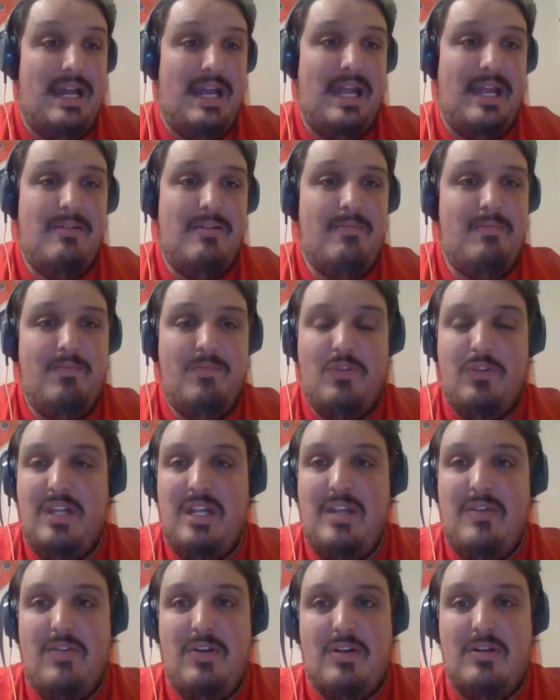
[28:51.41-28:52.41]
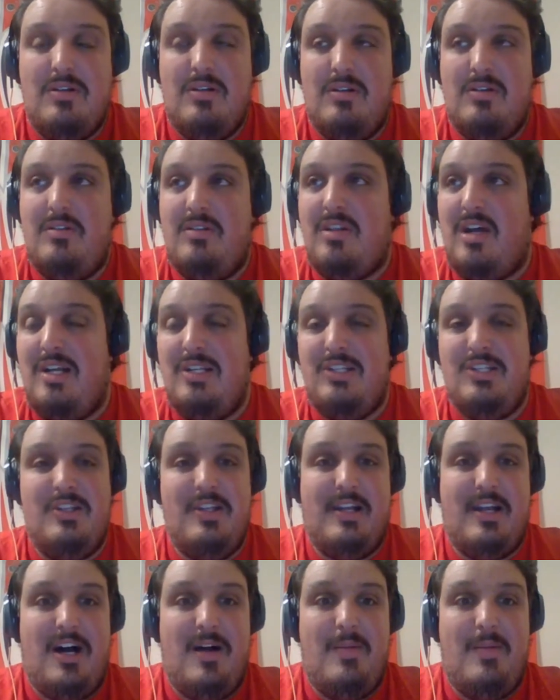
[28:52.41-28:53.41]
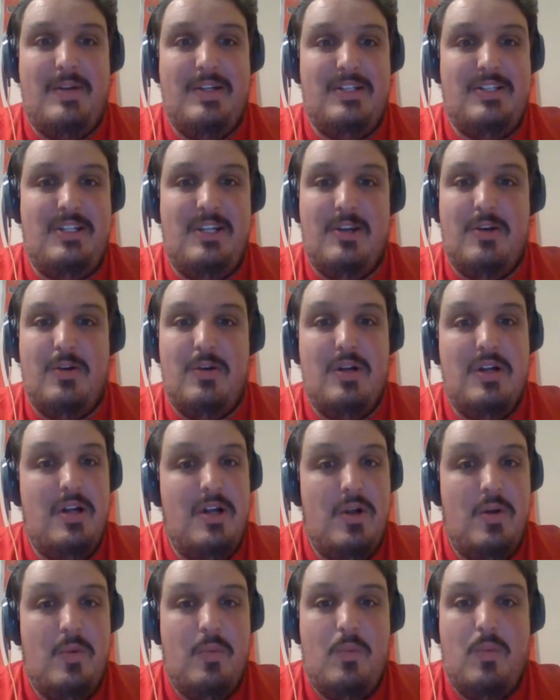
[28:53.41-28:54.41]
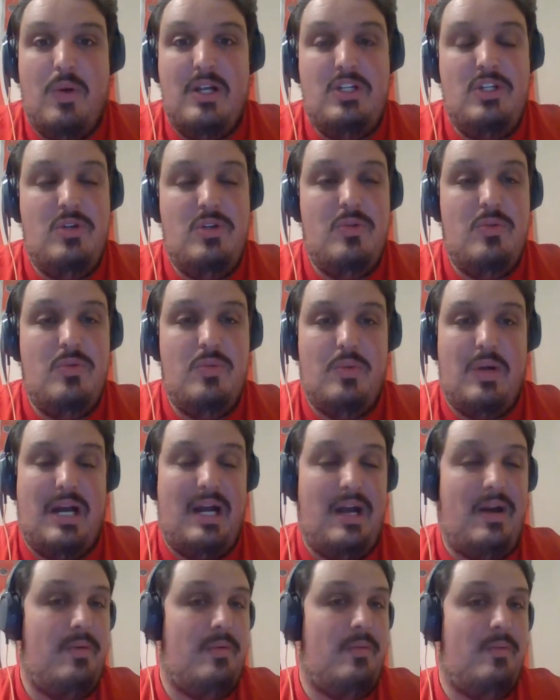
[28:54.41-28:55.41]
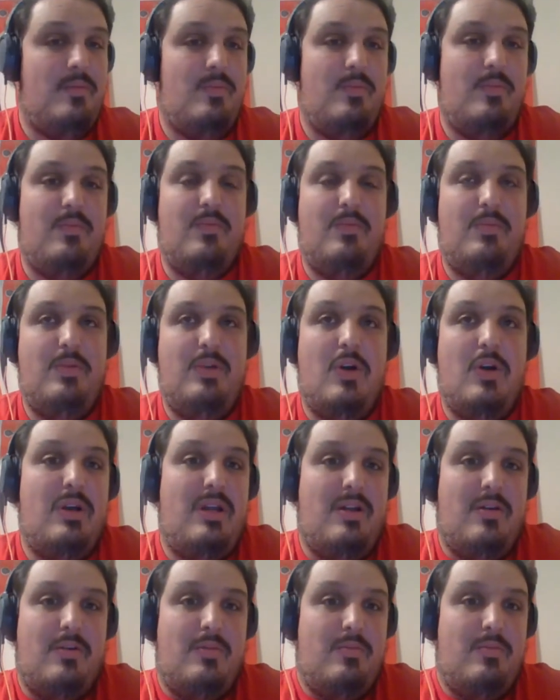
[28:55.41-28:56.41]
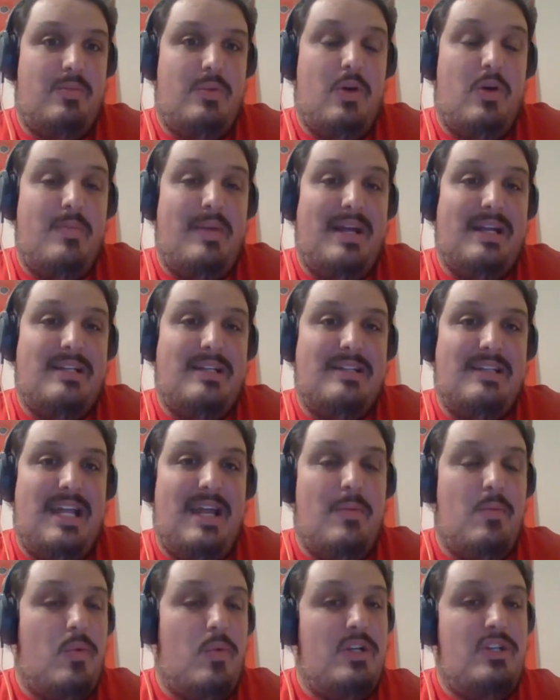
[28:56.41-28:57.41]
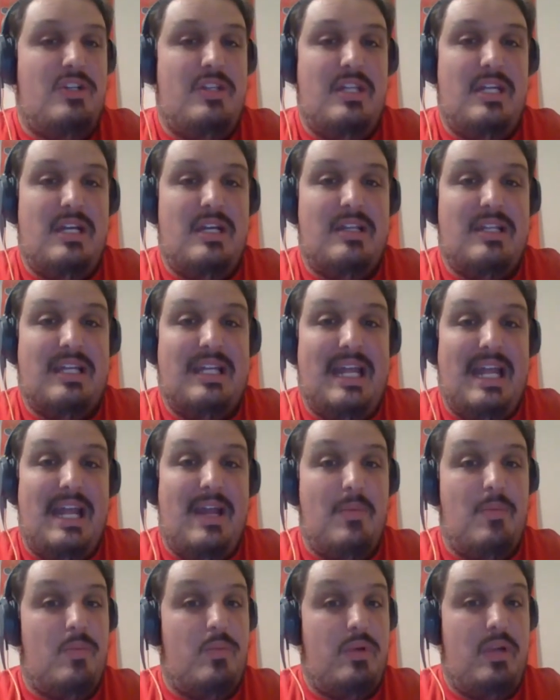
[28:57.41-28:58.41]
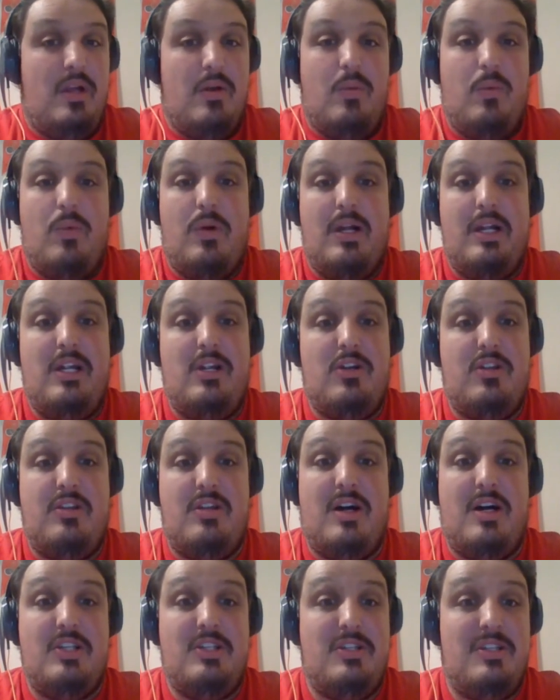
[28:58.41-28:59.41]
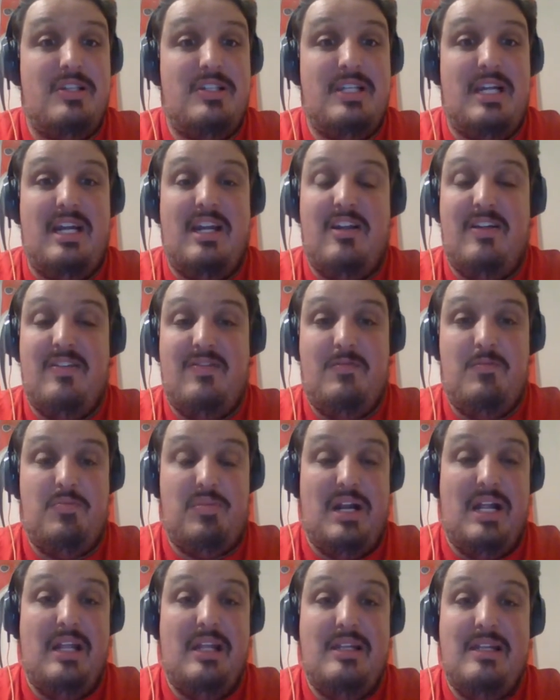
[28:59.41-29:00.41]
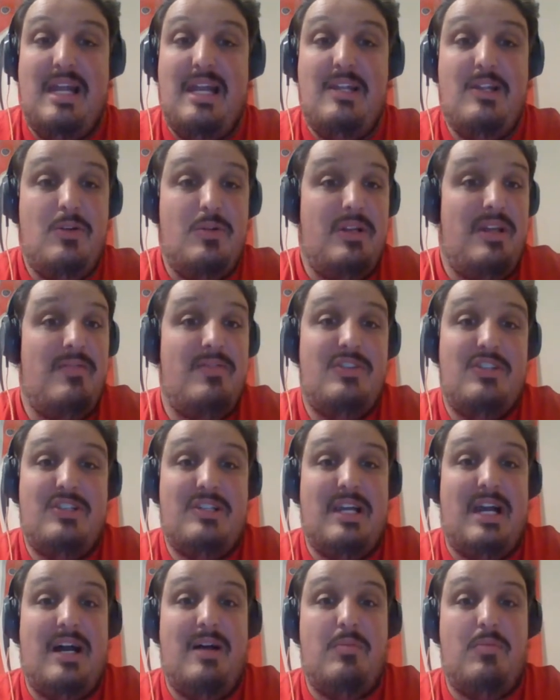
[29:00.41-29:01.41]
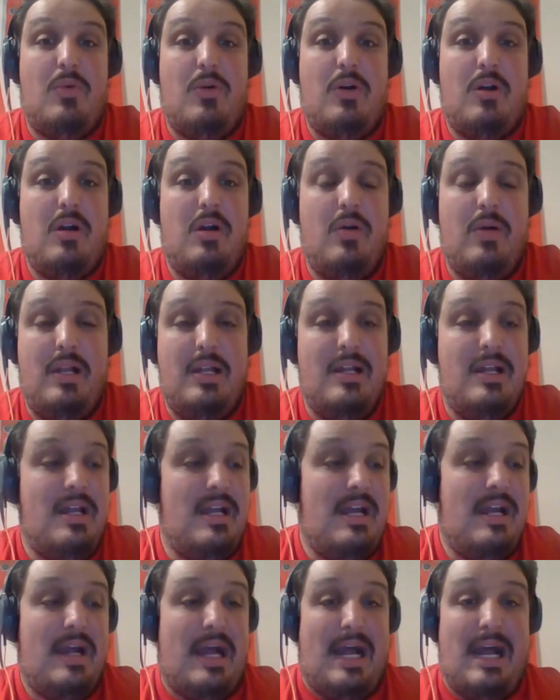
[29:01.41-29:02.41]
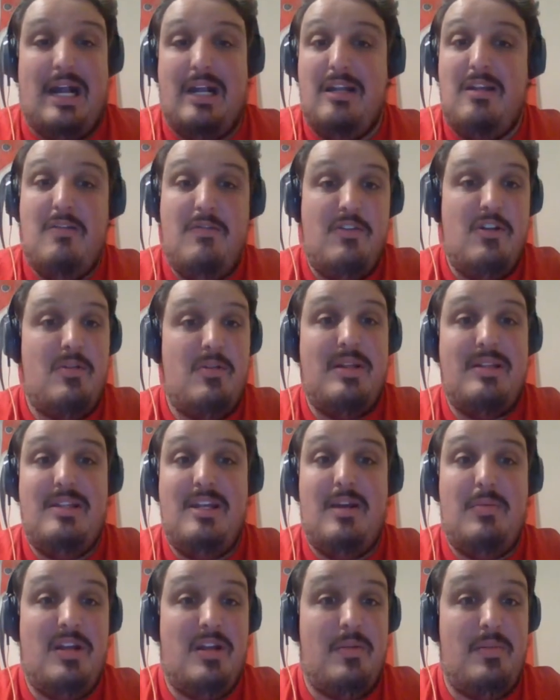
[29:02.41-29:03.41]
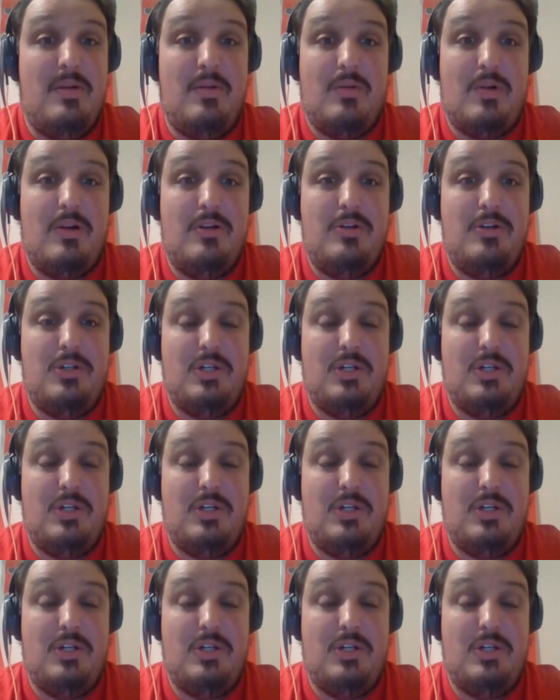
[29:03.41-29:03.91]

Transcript: And leave your thoughts in the comments. You know, what you how going you know going back to the game, what did you think of the game? You know, what are your thoughts on the signing of Bradly Nadeau and even Scott Morrow, and how do you feel about the upcoming road